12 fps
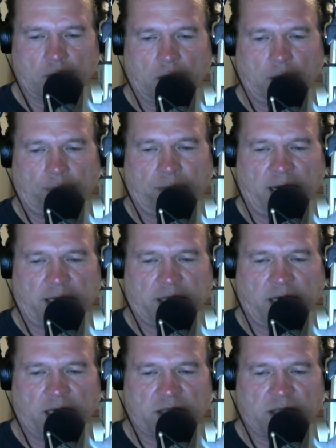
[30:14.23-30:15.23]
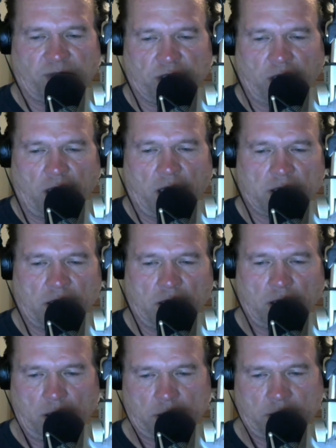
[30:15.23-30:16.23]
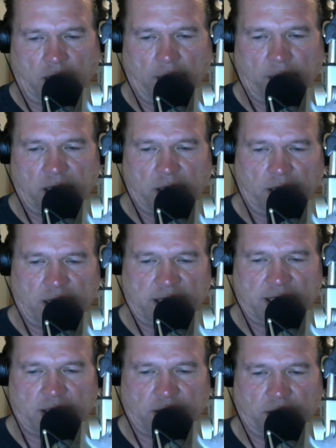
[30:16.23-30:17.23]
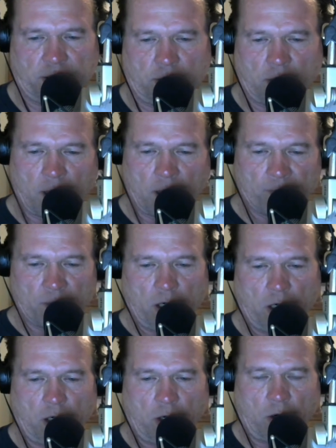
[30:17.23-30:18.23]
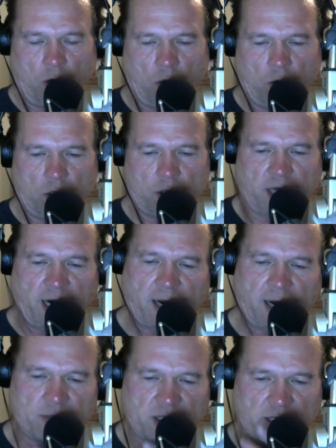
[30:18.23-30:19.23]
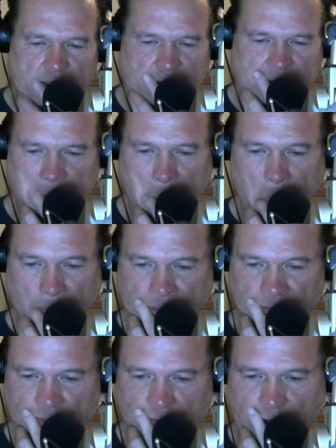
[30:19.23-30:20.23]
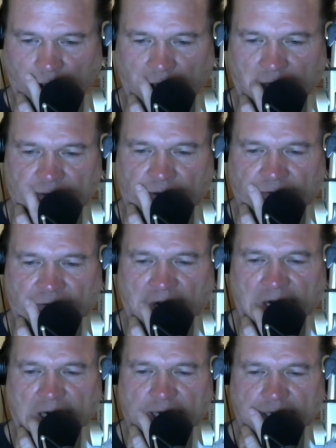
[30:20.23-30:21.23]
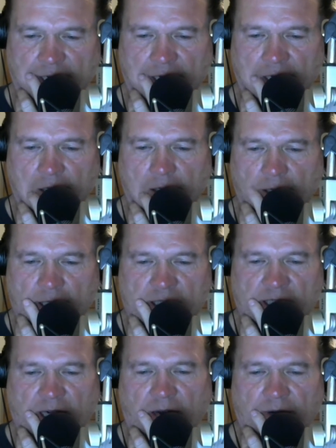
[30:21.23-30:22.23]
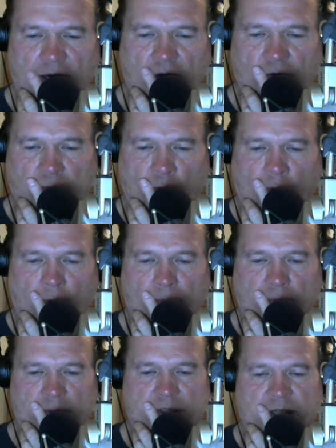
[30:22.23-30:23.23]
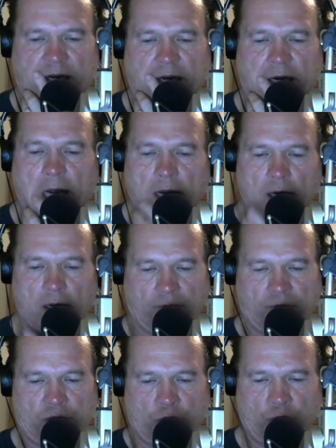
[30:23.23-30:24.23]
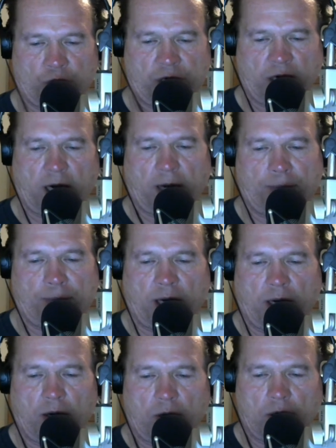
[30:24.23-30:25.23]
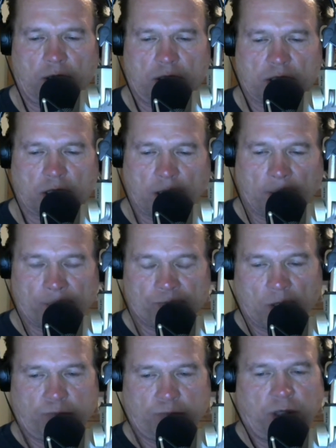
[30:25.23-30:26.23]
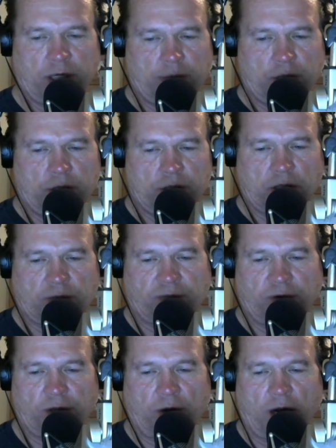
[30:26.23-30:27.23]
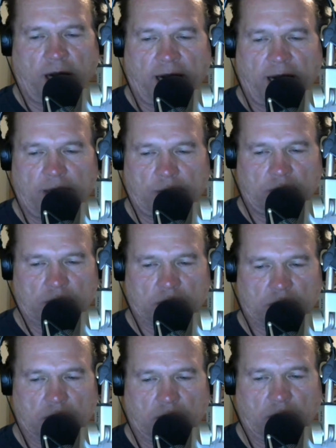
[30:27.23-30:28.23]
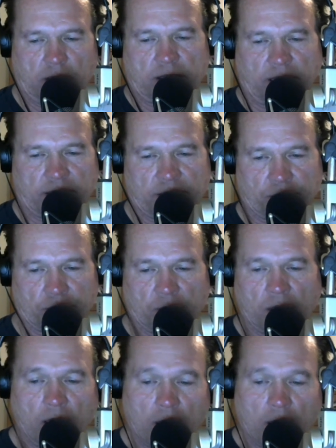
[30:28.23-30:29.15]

and a podcast for dogs that are a little Tommy to listen to in their owner's absence. After finding that nearly 74% of UK pet owners play music for their animals. They do.